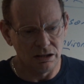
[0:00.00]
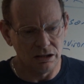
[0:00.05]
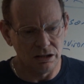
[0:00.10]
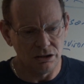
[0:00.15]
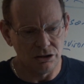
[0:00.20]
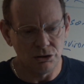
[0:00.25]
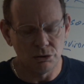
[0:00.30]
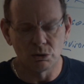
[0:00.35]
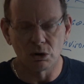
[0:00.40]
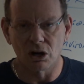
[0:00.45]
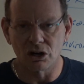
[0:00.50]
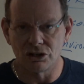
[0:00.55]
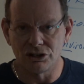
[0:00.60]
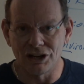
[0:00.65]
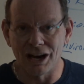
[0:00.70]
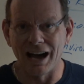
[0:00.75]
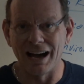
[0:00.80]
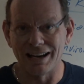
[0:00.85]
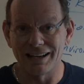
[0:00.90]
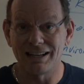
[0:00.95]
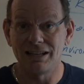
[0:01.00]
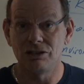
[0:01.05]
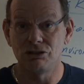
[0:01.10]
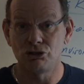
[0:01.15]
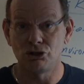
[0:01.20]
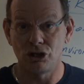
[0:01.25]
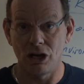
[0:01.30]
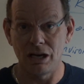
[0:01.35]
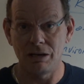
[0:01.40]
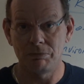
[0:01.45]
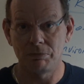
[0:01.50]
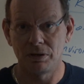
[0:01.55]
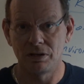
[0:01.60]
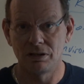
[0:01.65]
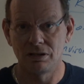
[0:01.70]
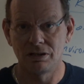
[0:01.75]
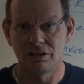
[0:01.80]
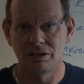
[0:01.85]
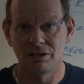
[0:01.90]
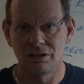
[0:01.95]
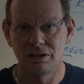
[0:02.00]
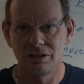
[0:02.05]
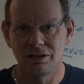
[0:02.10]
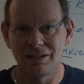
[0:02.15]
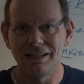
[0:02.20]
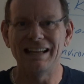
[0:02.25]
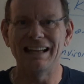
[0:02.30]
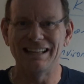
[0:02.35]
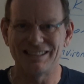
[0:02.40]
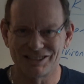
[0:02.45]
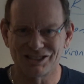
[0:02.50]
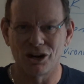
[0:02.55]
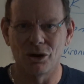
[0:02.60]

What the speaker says: you are not in shape, it's